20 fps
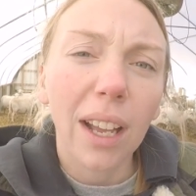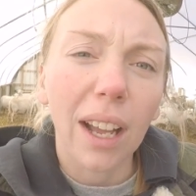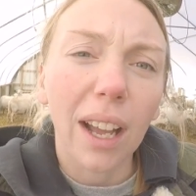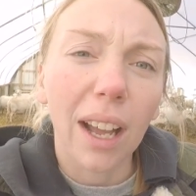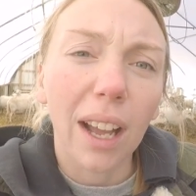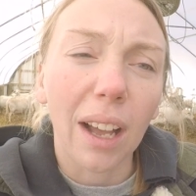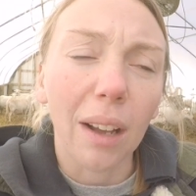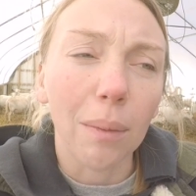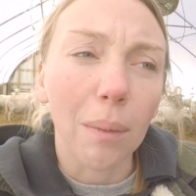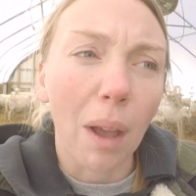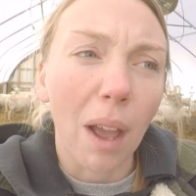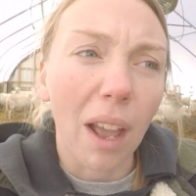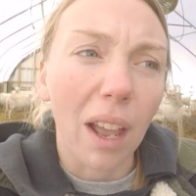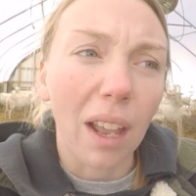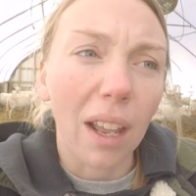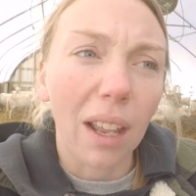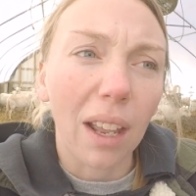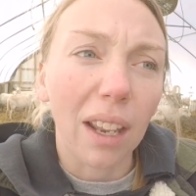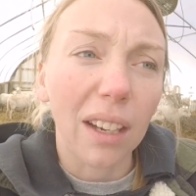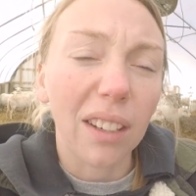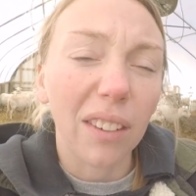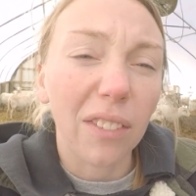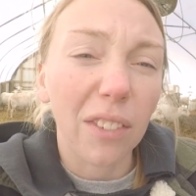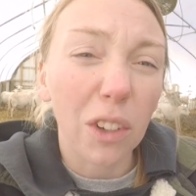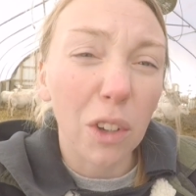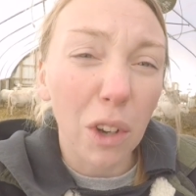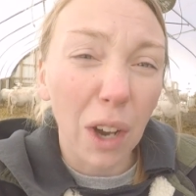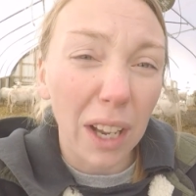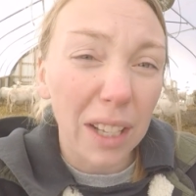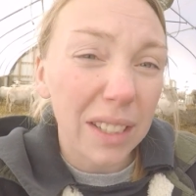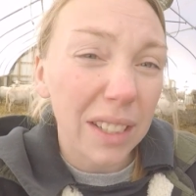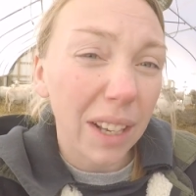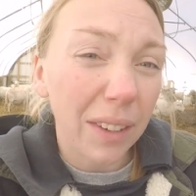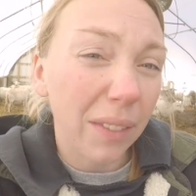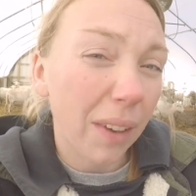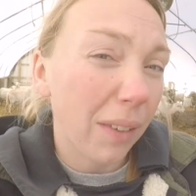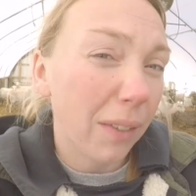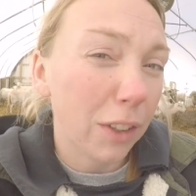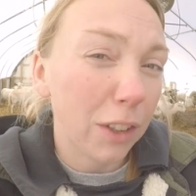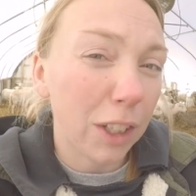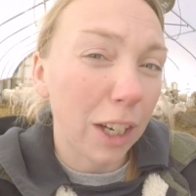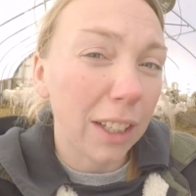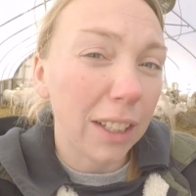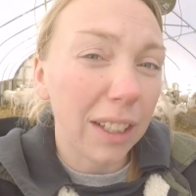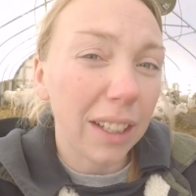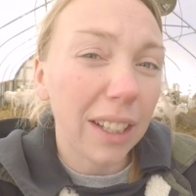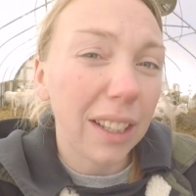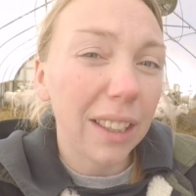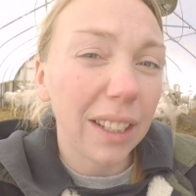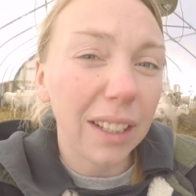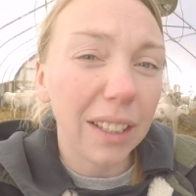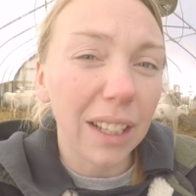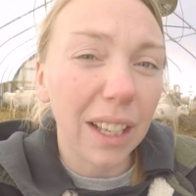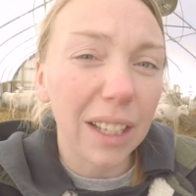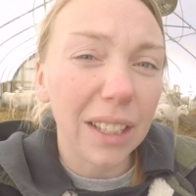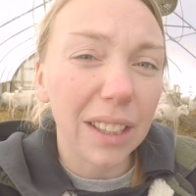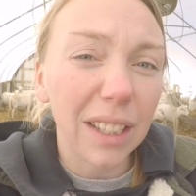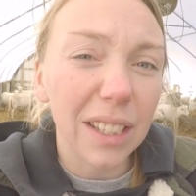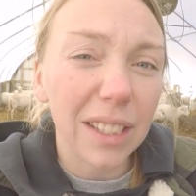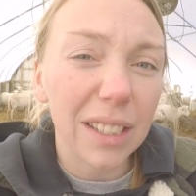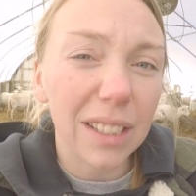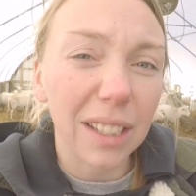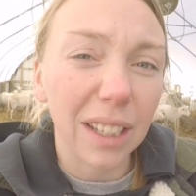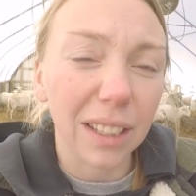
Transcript: Um, and if you guys have ever done anything like this,